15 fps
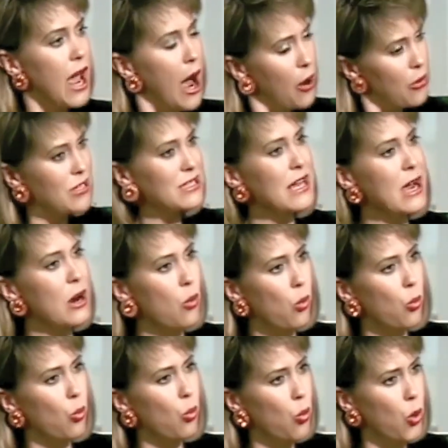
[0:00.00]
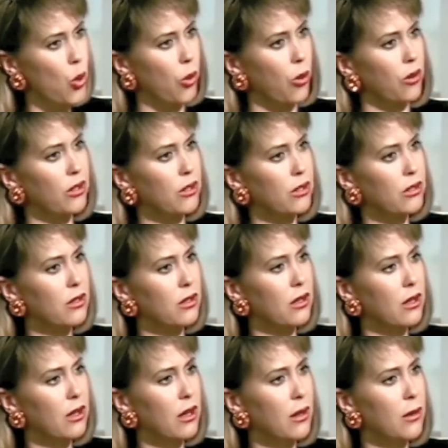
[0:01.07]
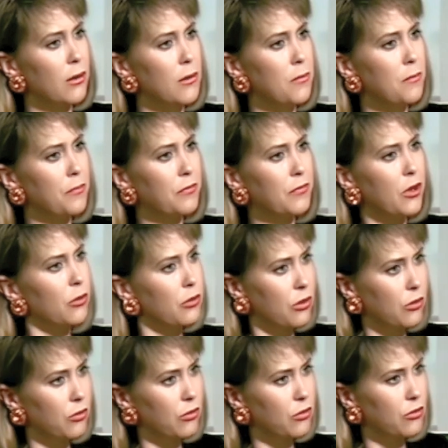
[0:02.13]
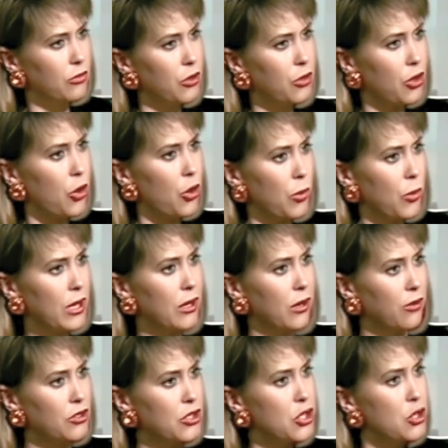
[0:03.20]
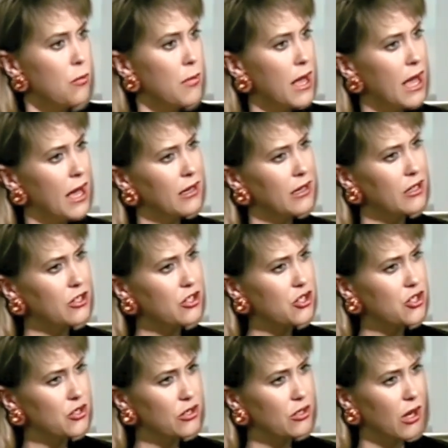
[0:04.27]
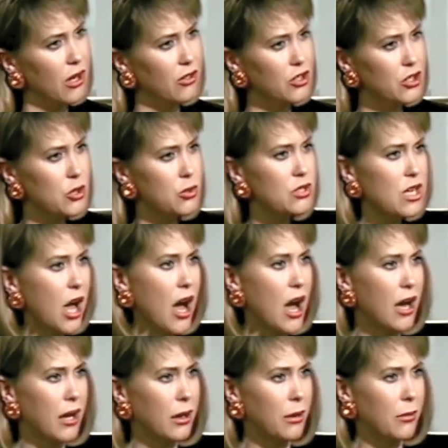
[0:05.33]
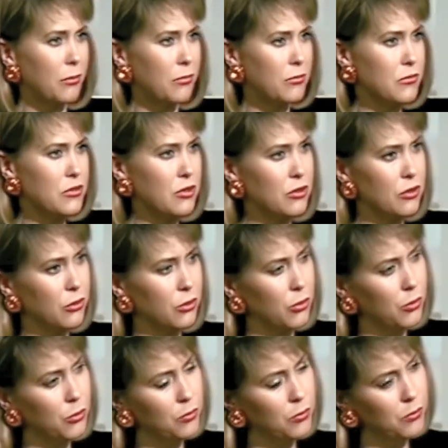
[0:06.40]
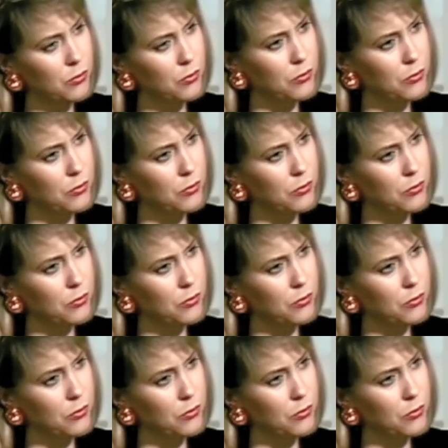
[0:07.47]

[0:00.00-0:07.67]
How does that work? Or the career, do you manage, do you time, do you,